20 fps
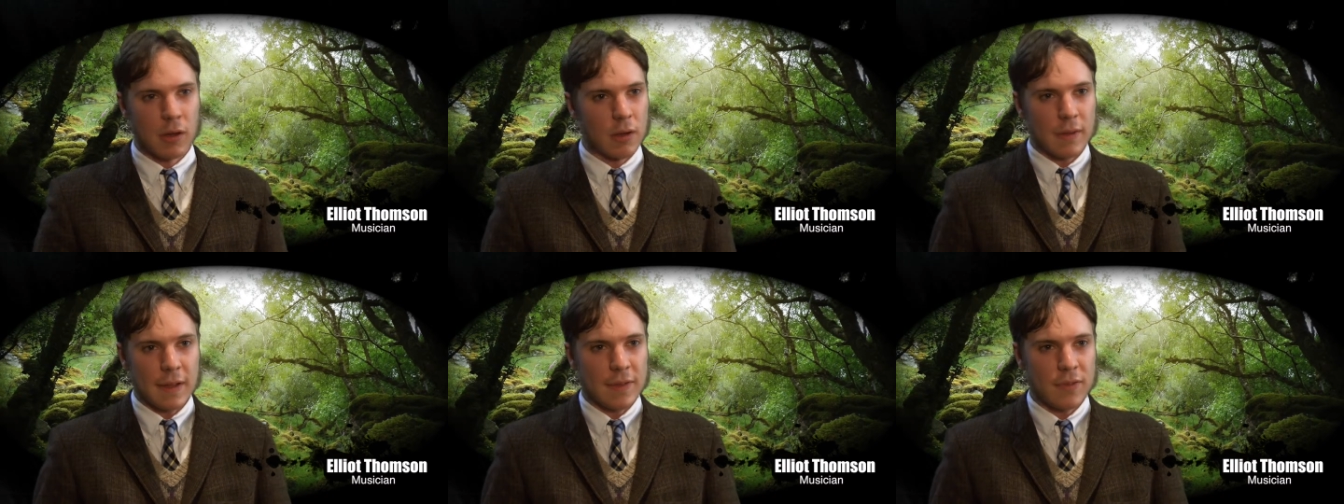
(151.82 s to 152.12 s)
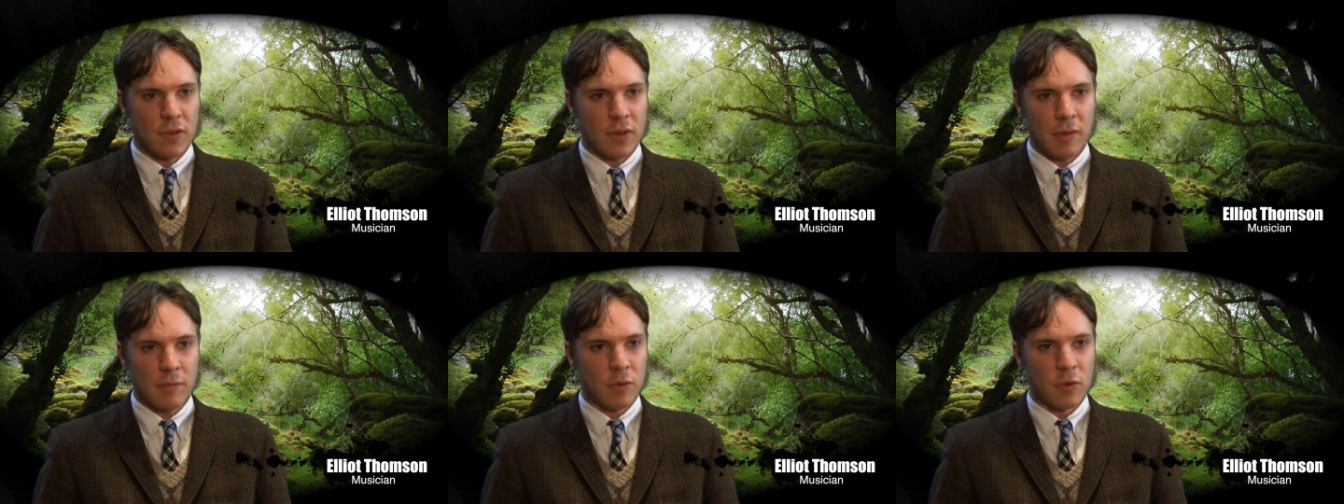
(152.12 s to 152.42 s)
all
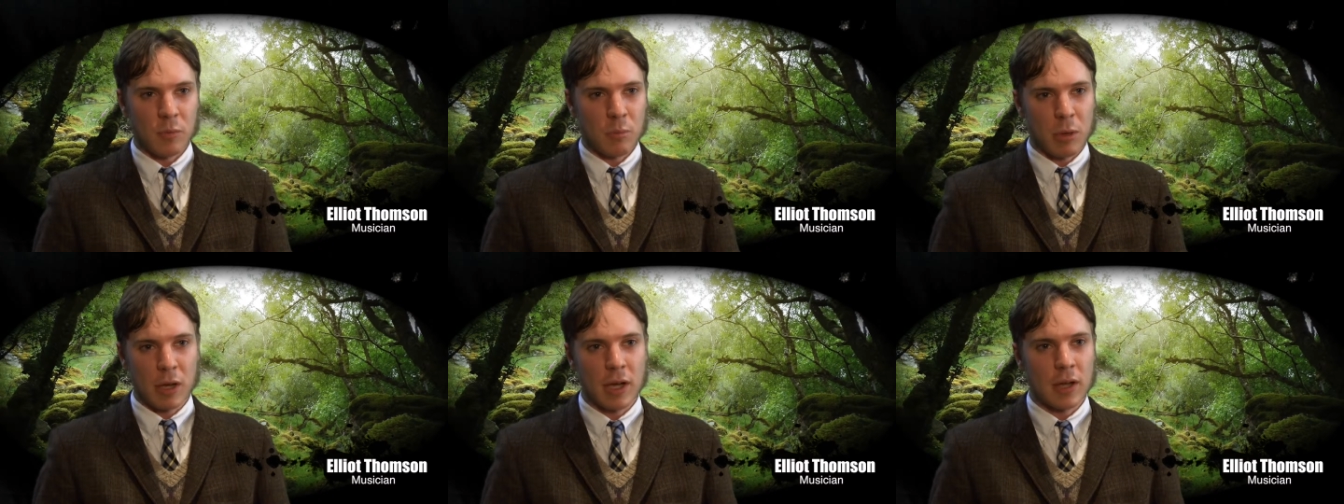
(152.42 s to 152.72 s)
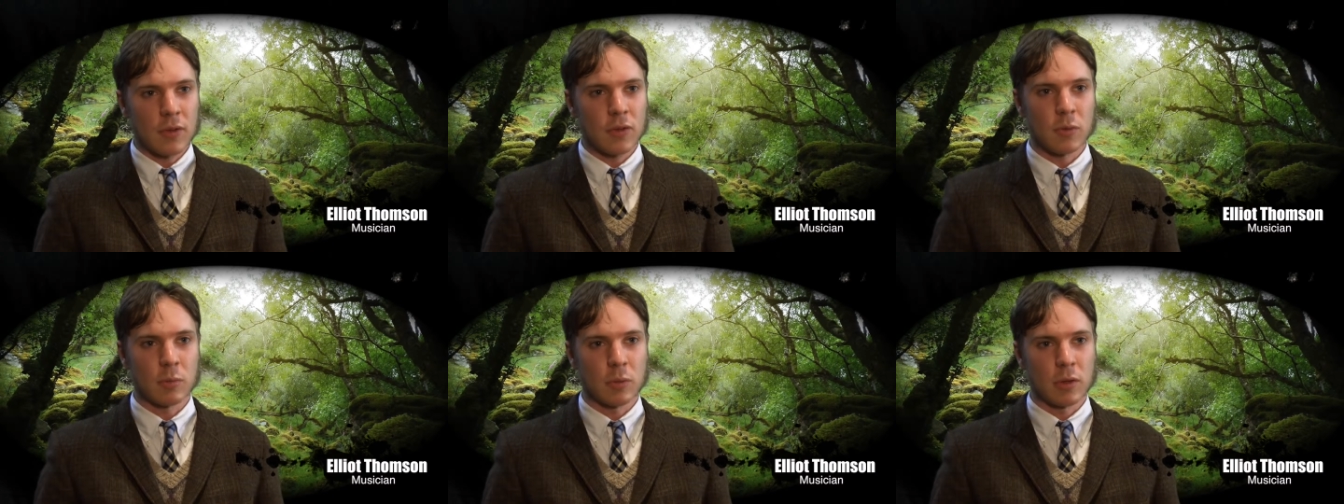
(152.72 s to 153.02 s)
that stuff is
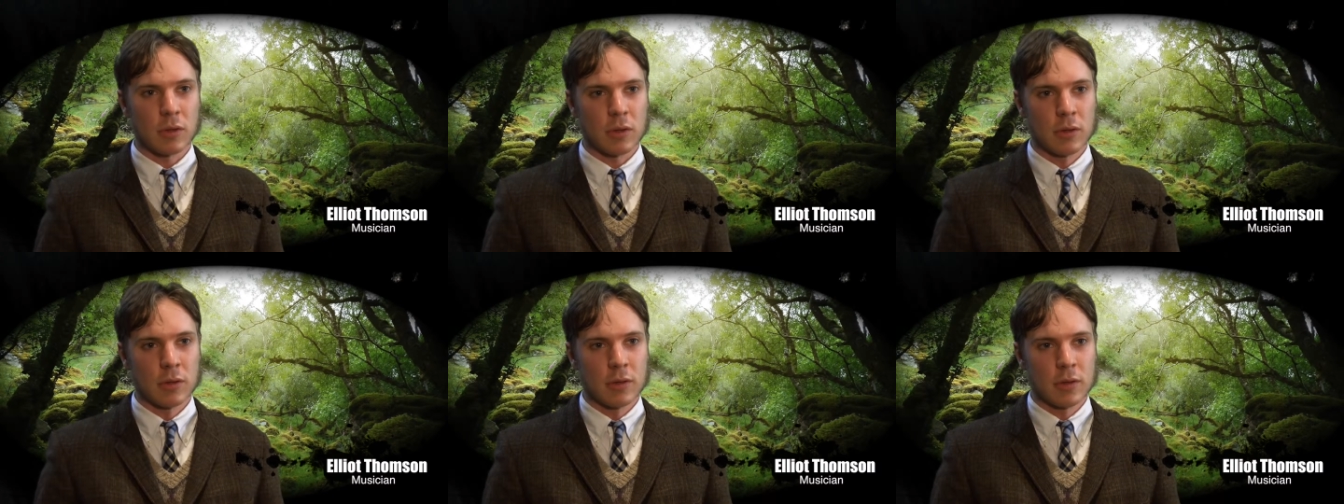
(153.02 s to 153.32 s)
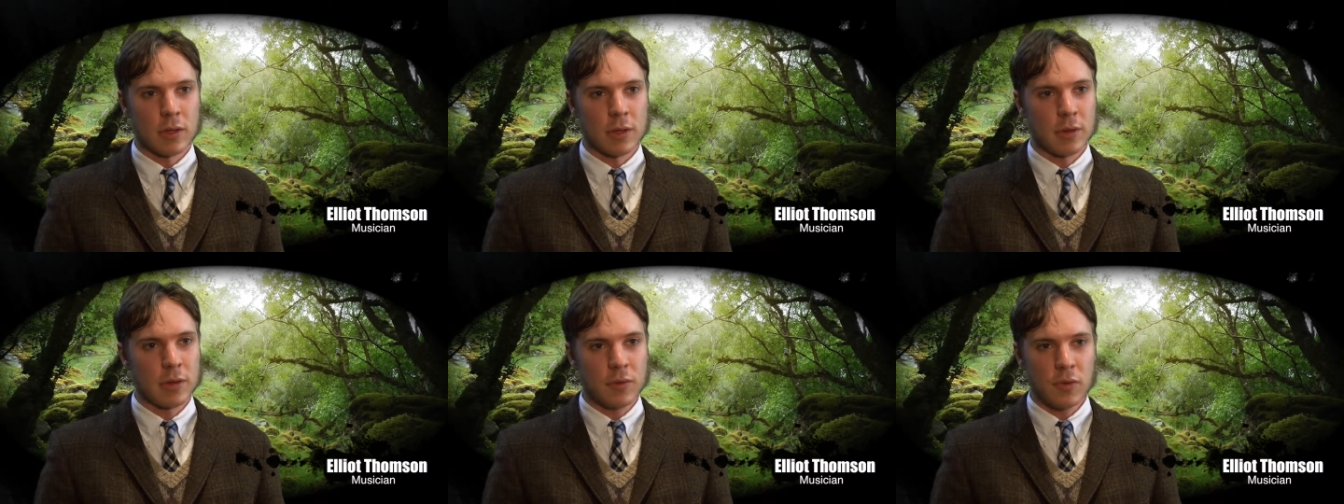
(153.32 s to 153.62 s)
possible.
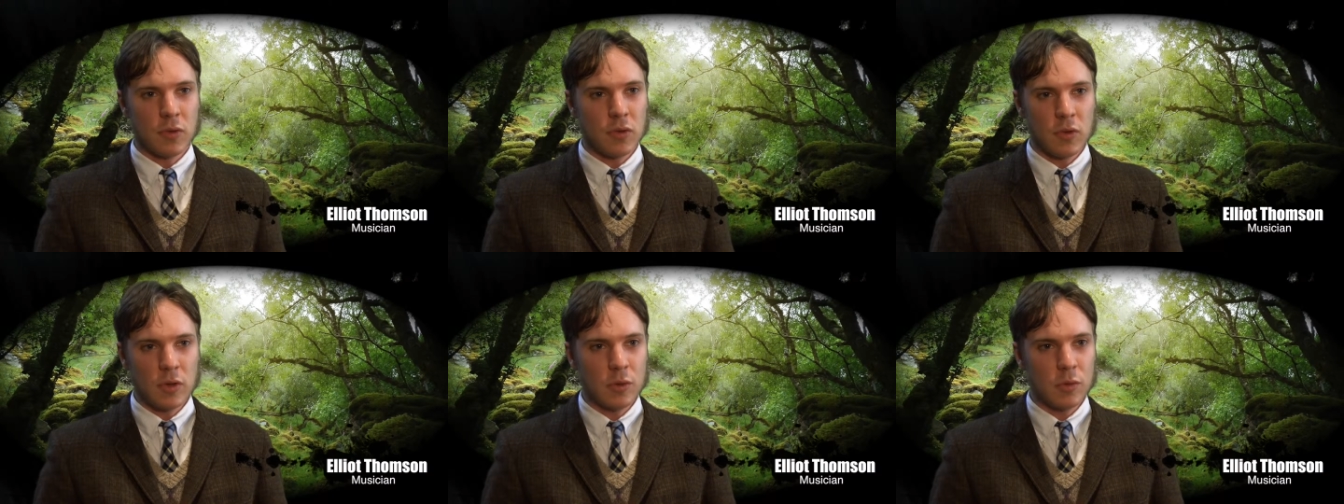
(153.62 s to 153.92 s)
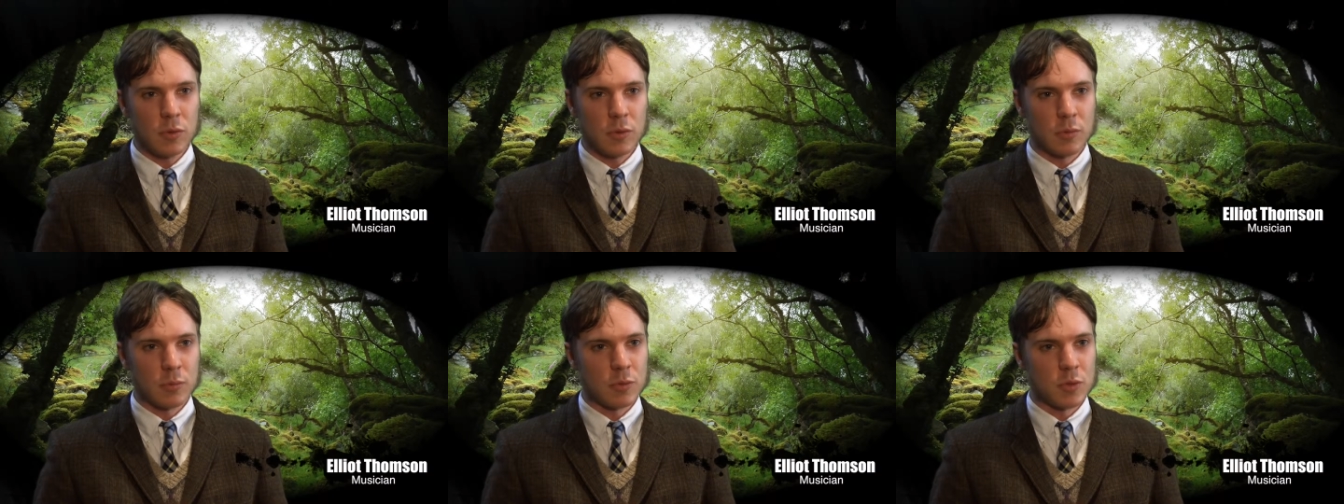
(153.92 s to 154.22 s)
You can
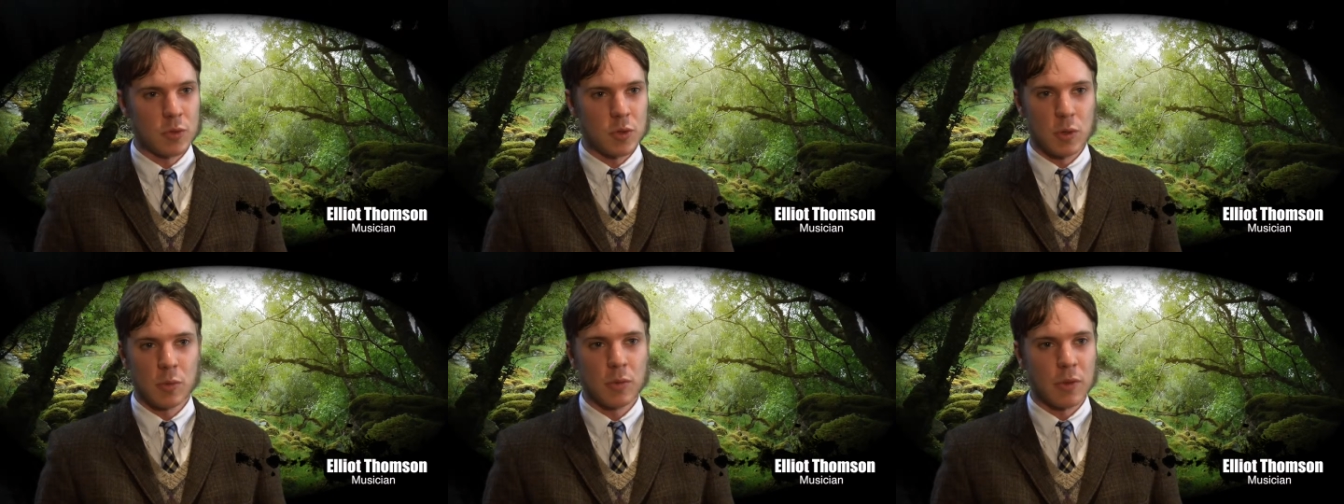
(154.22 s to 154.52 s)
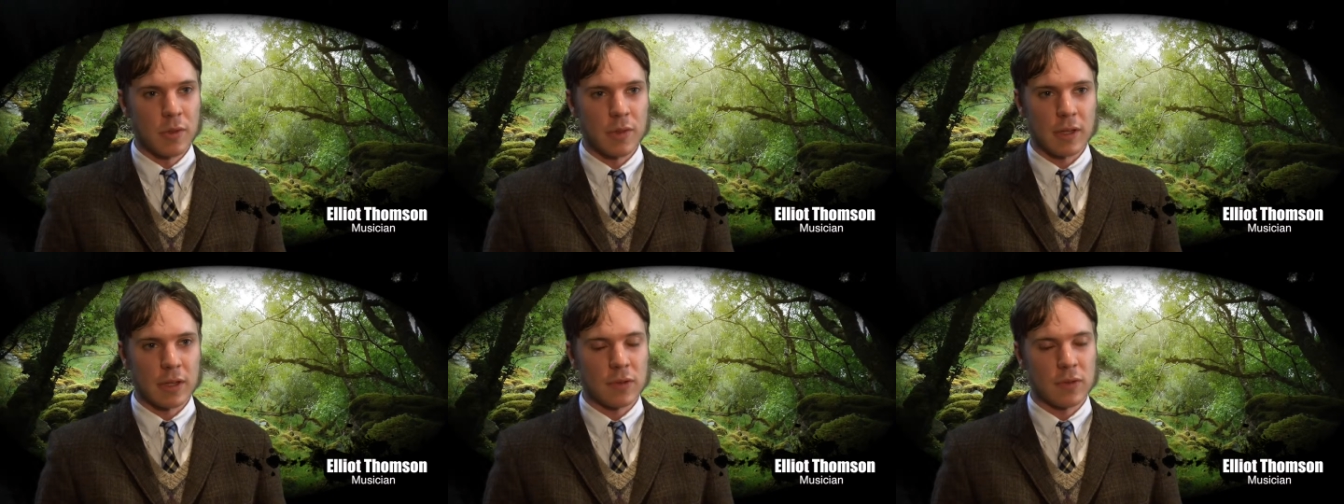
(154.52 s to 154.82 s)
still do
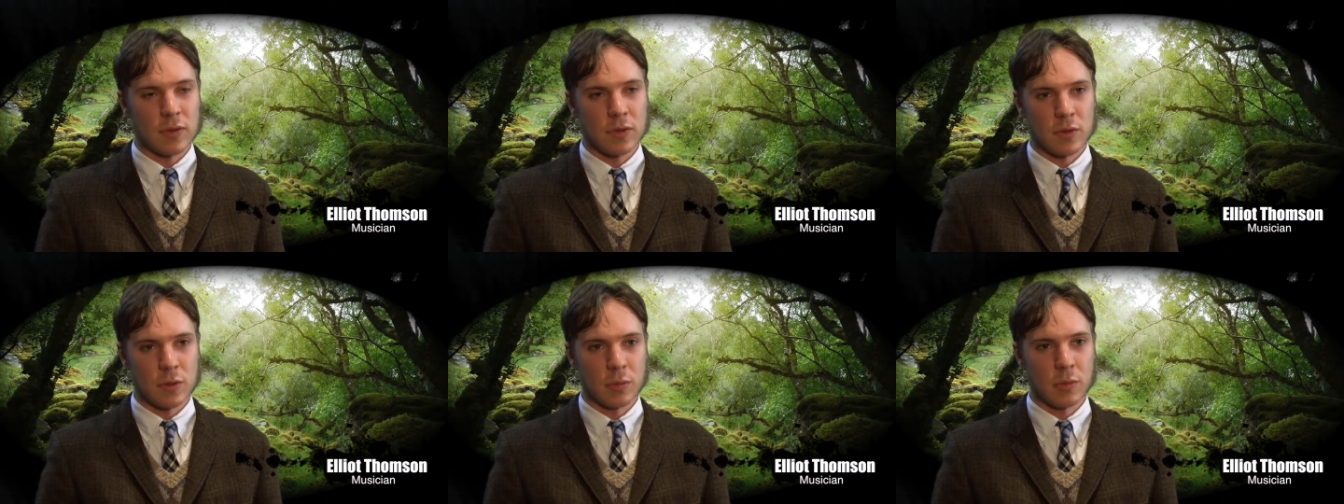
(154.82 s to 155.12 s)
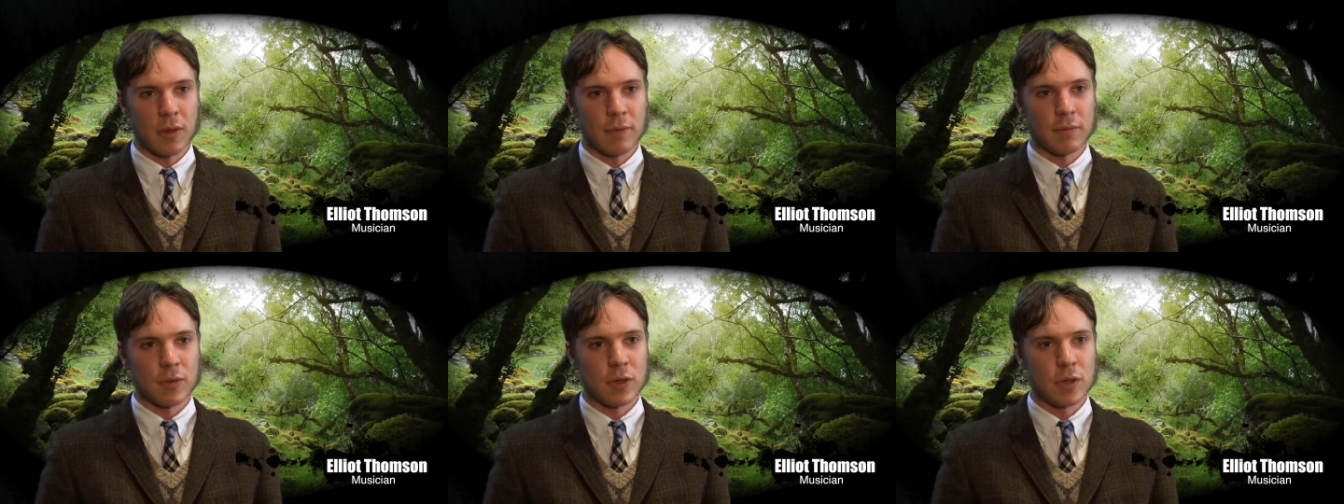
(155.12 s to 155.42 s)
the things that you
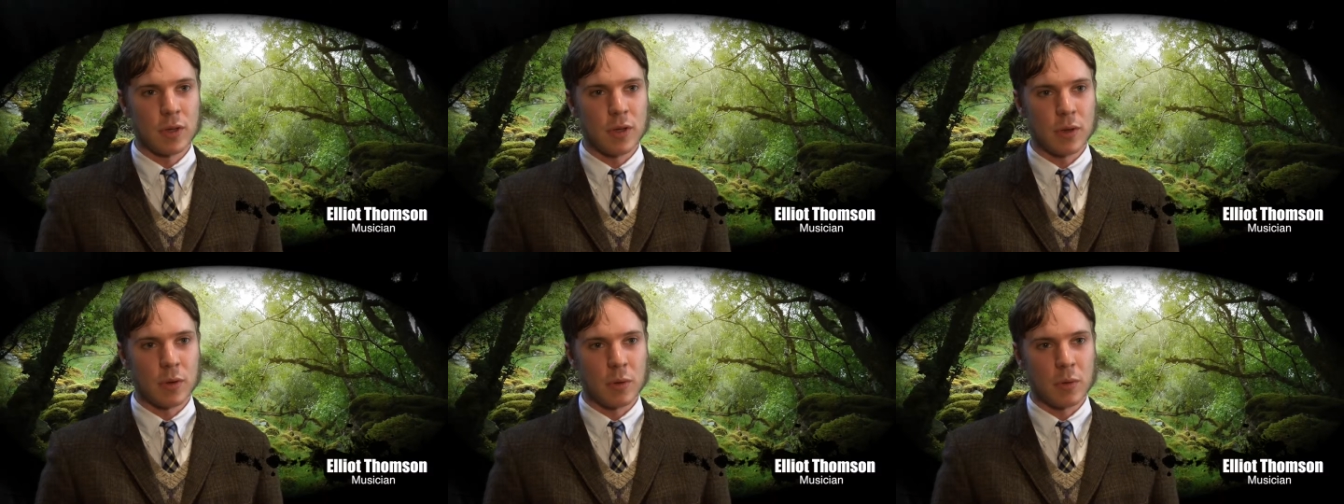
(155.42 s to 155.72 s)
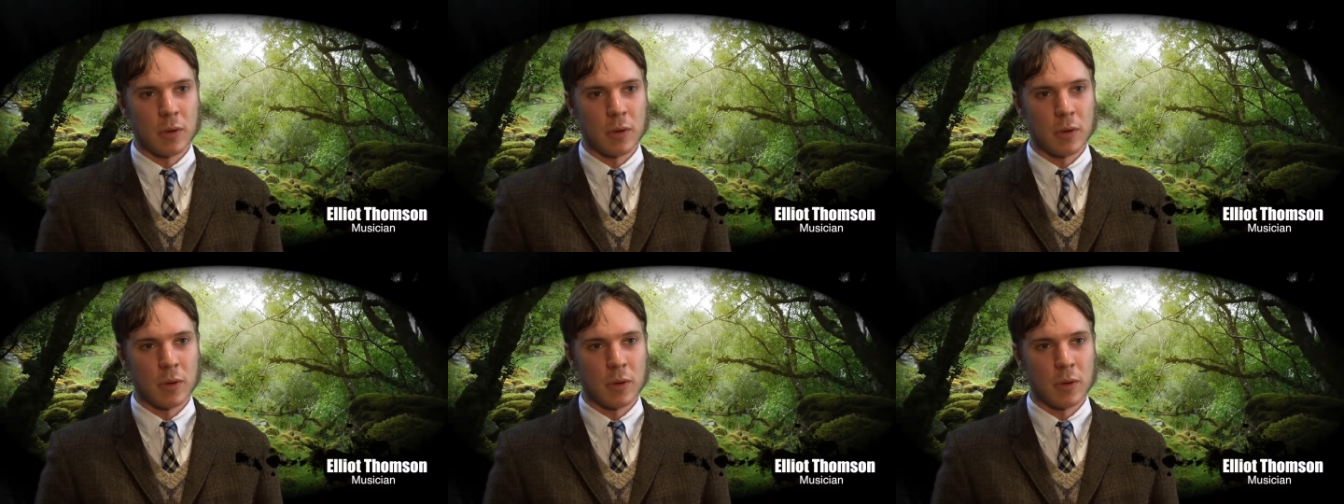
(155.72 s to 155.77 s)
love to do.